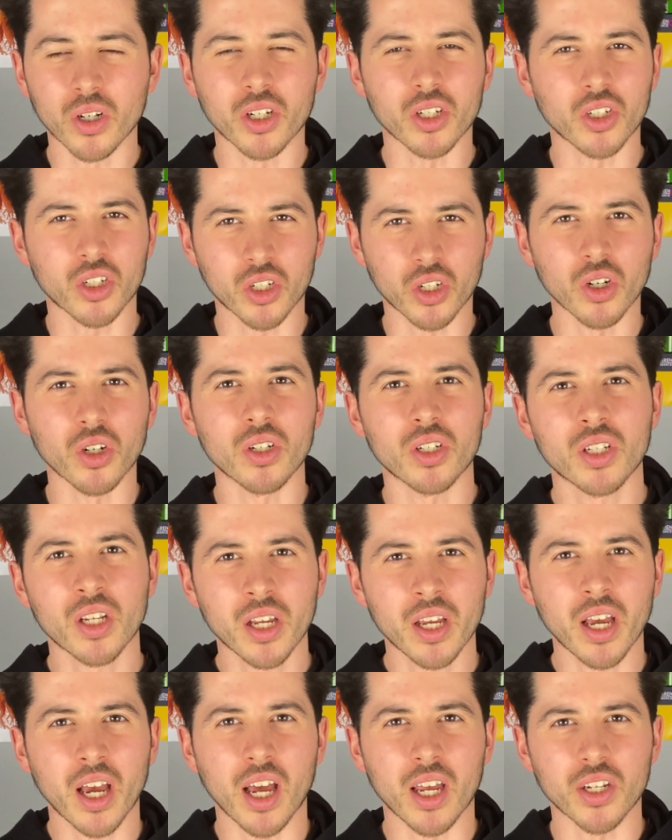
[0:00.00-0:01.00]
as good
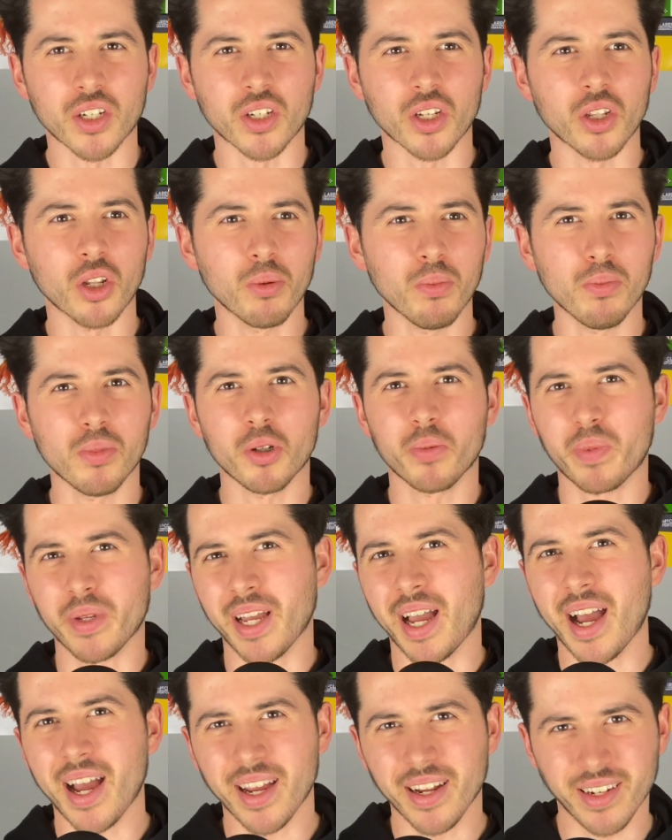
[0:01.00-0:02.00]
as the numbers
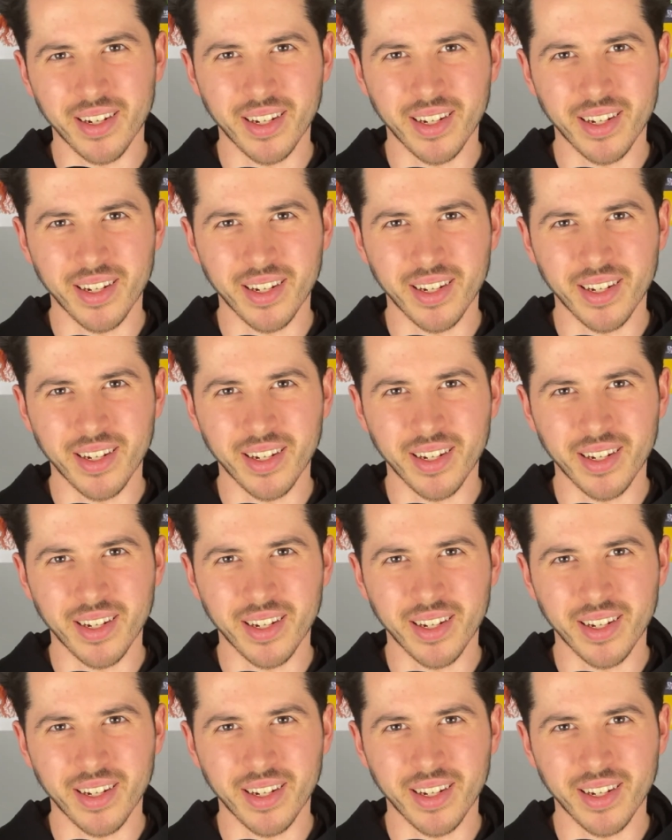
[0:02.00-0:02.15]
behind